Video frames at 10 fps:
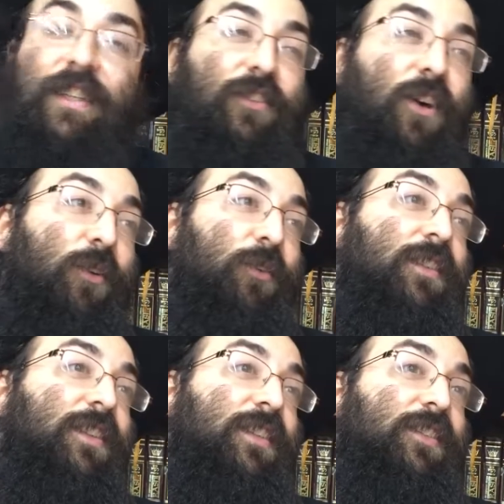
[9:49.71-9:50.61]
So
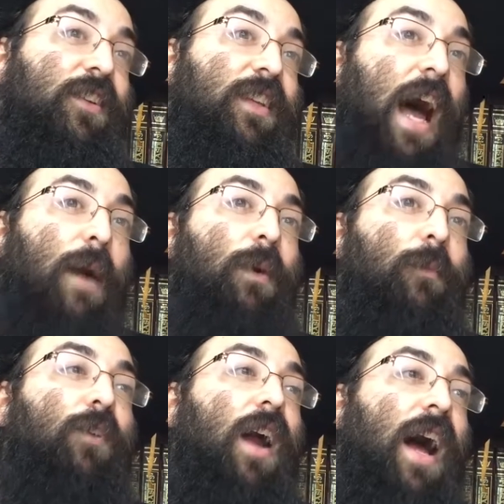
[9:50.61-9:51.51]
the
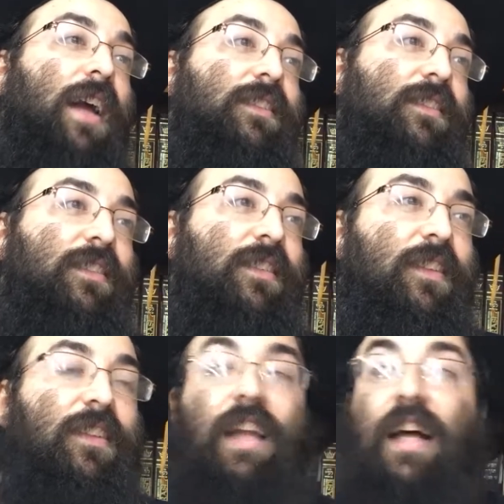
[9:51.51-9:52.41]
Rambam writes.
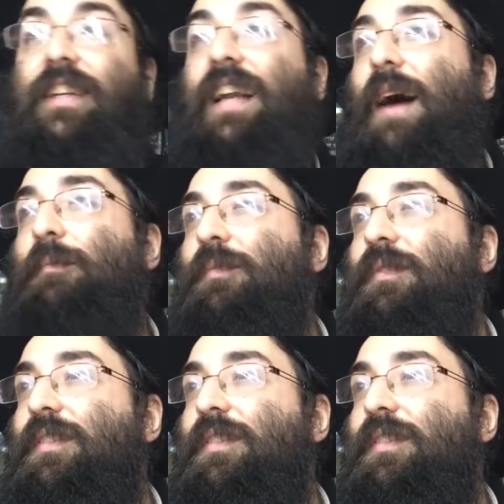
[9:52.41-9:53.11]
Now the Rambam.